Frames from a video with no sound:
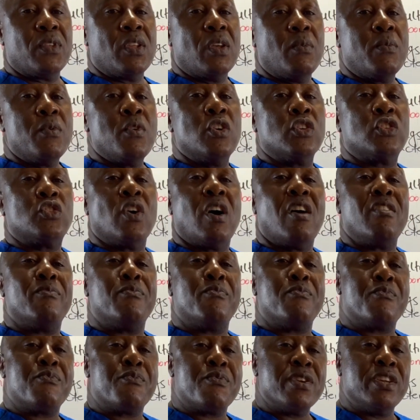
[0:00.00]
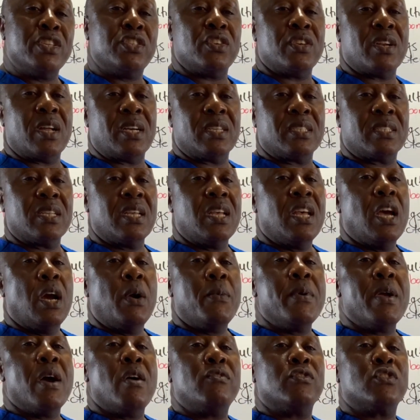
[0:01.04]
We also have prisoners.
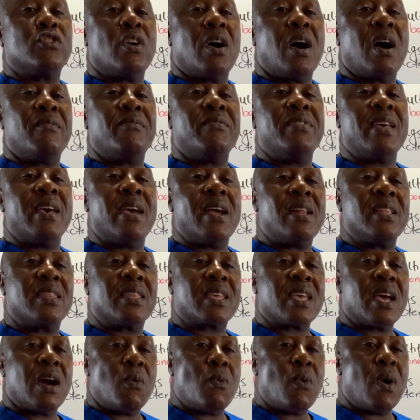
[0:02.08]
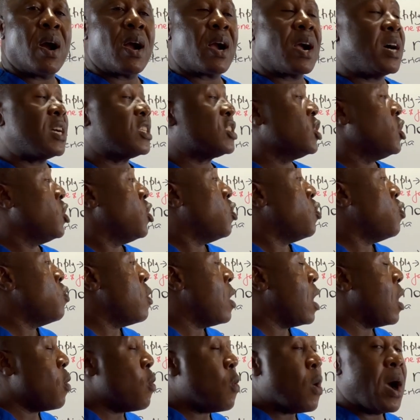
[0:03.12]
We also have the healthcare workers who
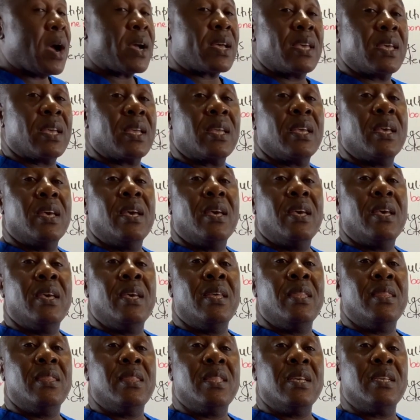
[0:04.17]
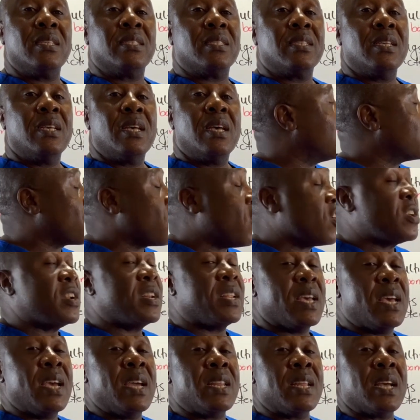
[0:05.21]
are working in these crowded
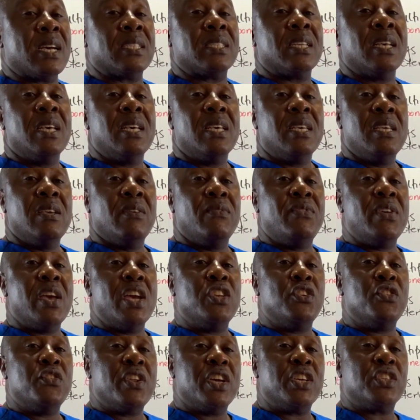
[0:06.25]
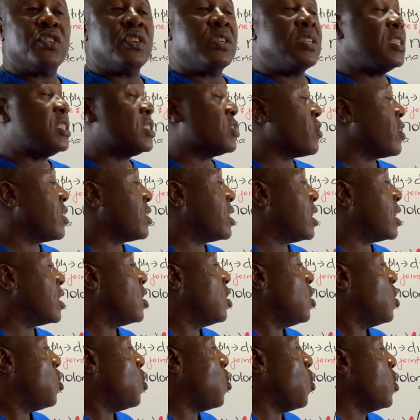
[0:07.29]
areas. If the duration is greater than
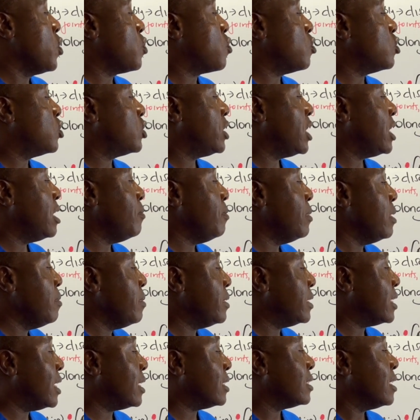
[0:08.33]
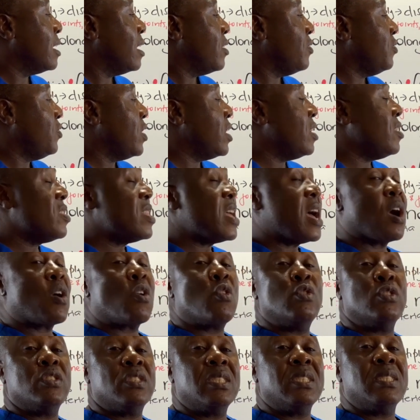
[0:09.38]
or equal to 10 millimeters, then they are
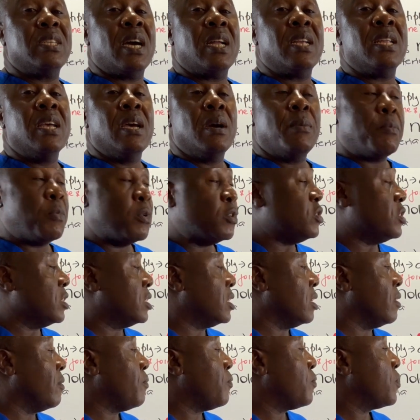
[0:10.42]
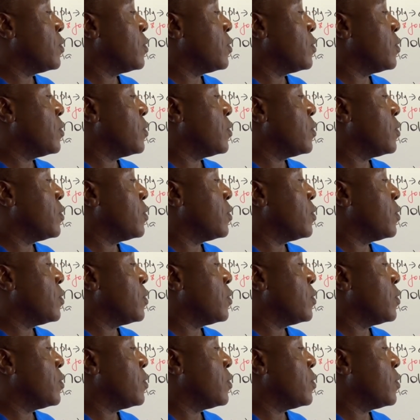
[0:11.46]
considered positive.